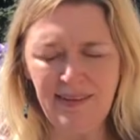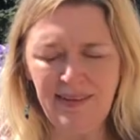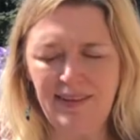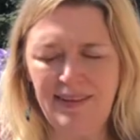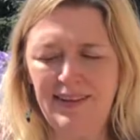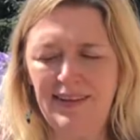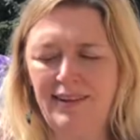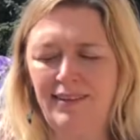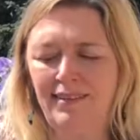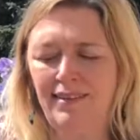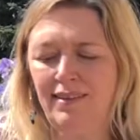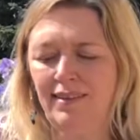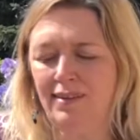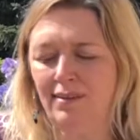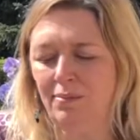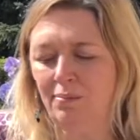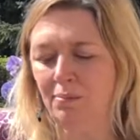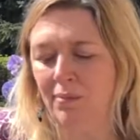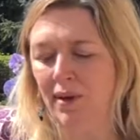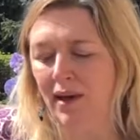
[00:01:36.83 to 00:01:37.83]
this is
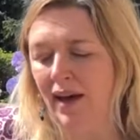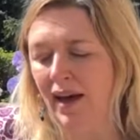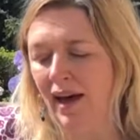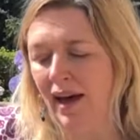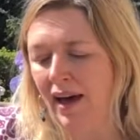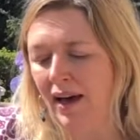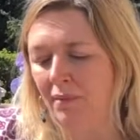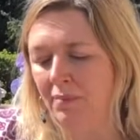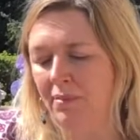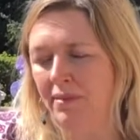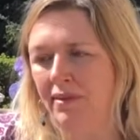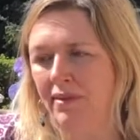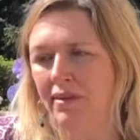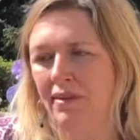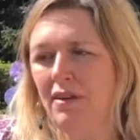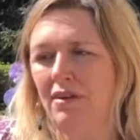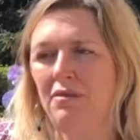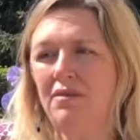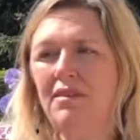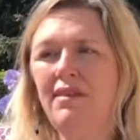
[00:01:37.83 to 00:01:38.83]
perhaps
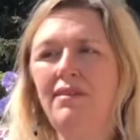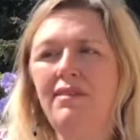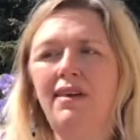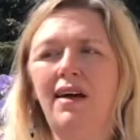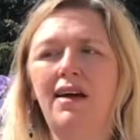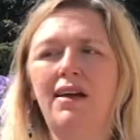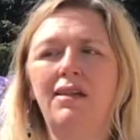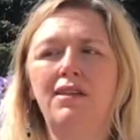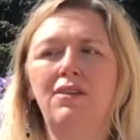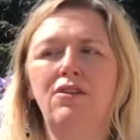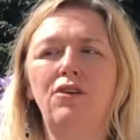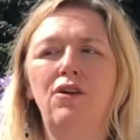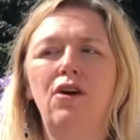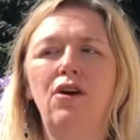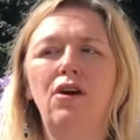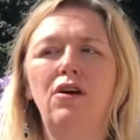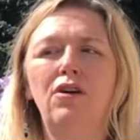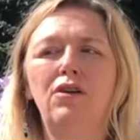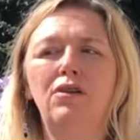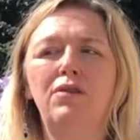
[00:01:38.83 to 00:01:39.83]
the result
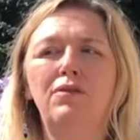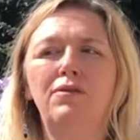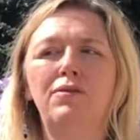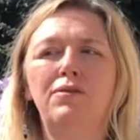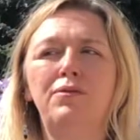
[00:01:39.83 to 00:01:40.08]
of